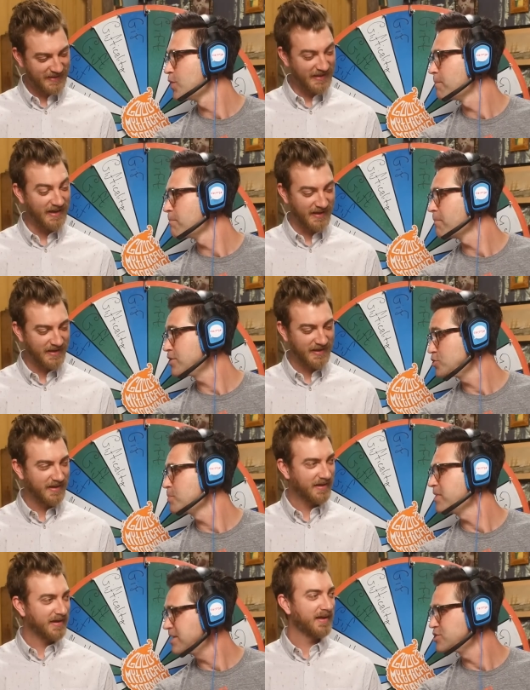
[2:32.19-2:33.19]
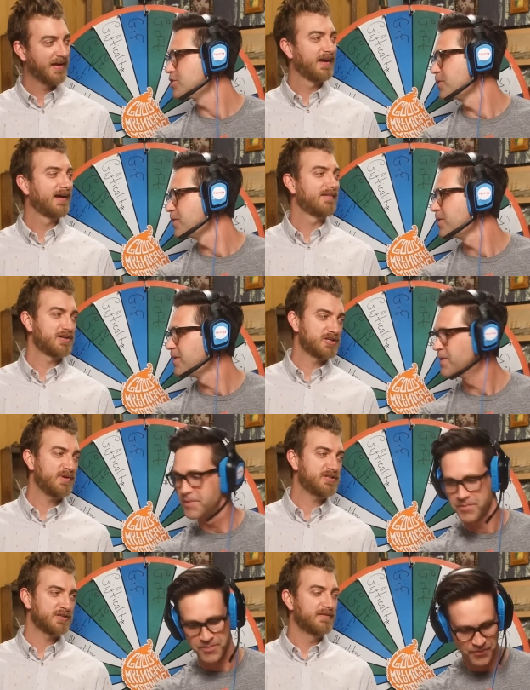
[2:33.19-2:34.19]
Speaker 1: Yeah. Machu Picchu.
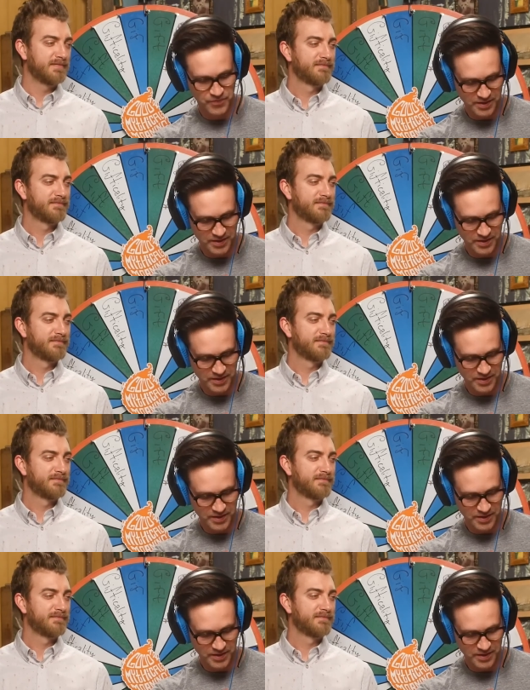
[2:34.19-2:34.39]
Machu Picchu.